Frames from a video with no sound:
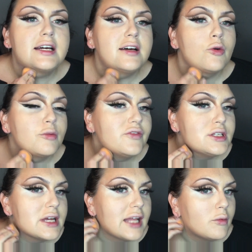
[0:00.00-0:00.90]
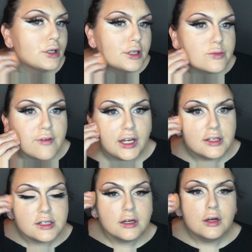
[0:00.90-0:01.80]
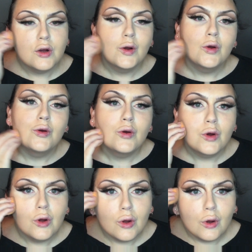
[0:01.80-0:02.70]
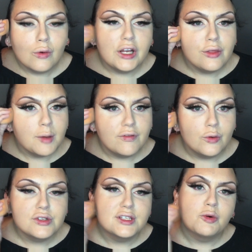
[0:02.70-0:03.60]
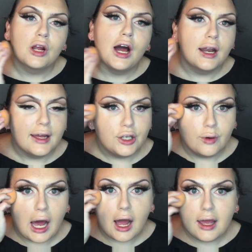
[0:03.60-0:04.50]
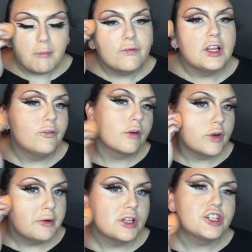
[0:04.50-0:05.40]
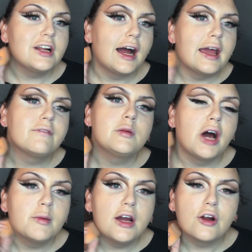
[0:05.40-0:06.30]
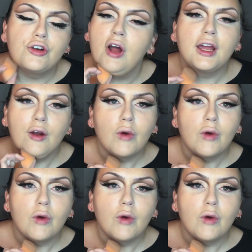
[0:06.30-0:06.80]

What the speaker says: something very stark. I don't like stark lines on the face. I don't normally do cut creases for that